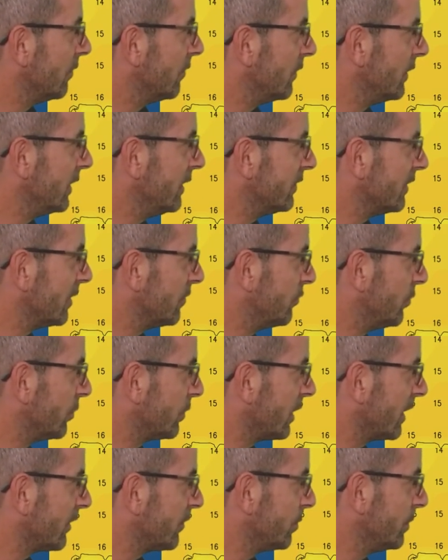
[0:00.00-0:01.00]
These are
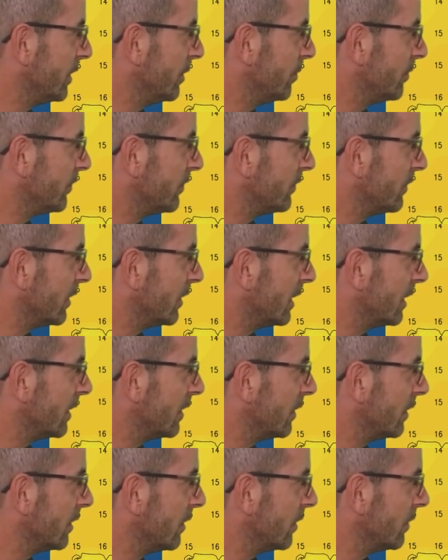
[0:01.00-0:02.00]
forecast minimums
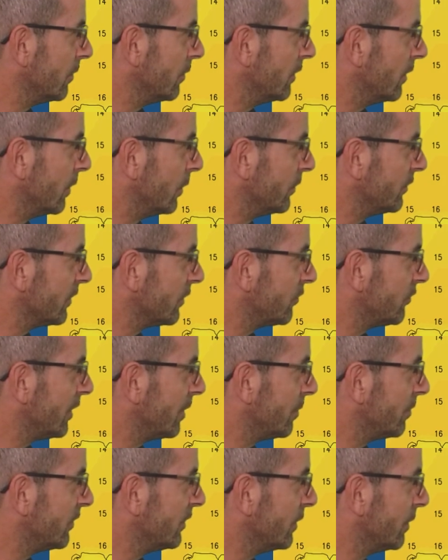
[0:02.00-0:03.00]
at 06
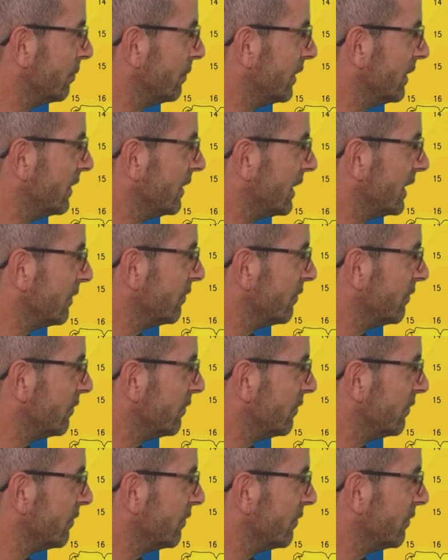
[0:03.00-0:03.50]
GMT on Monday